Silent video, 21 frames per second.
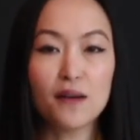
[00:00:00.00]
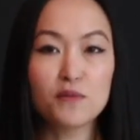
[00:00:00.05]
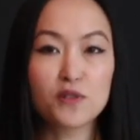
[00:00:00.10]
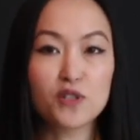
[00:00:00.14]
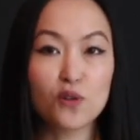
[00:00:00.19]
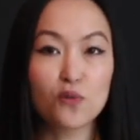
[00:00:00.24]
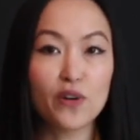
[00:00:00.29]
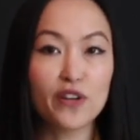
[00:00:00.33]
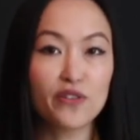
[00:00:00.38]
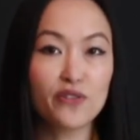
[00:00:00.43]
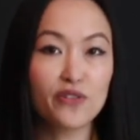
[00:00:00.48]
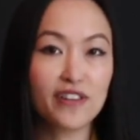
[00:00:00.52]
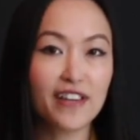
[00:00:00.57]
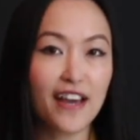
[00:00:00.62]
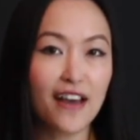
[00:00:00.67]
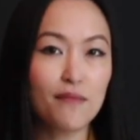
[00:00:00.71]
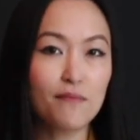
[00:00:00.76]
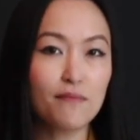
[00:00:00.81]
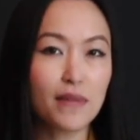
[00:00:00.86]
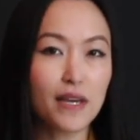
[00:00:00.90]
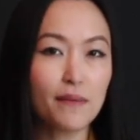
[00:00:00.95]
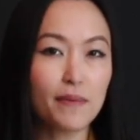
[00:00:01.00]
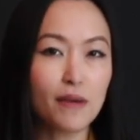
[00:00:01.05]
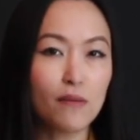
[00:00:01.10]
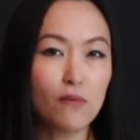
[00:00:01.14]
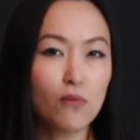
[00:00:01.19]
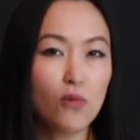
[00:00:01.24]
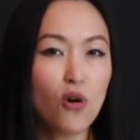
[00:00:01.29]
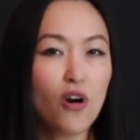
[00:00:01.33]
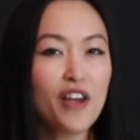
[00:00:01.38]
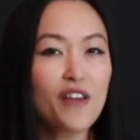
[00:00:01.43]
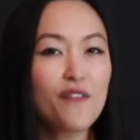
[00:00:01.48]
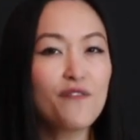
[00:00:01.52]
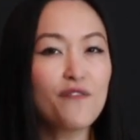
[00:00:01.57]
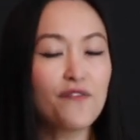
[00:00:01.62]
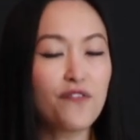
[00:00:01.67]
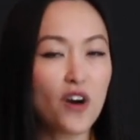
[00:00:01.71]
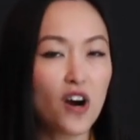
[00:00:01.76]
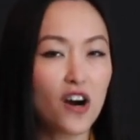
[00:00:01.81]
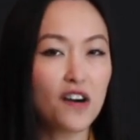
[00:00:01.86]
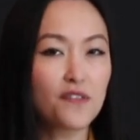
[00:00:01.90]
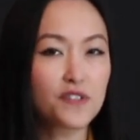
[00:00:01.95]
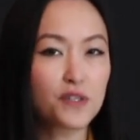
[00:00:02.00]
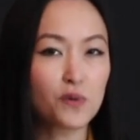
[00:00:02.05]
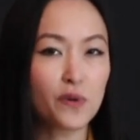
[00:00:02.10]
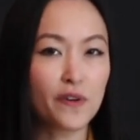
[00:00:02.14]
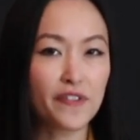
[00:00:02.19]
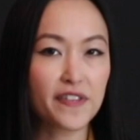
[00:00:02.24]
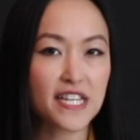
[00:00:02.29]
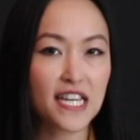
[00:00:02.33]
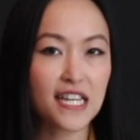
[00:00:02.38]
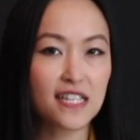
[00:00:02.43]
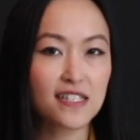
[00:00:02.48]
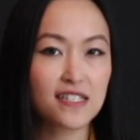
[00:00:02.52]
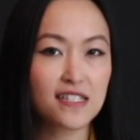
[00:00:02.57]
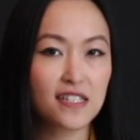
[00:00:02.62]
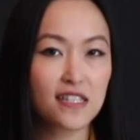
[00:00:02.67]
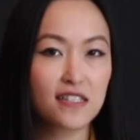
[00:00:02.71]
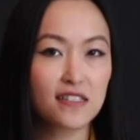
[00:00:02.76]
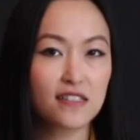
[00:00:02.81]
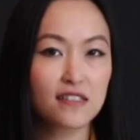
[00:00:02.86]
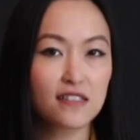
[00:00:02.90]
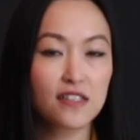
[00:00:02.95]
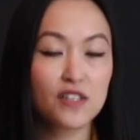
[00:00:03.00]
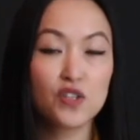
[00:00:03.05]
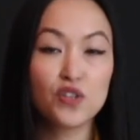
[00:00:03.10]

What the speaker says: So when you get maybe more involved with dancing,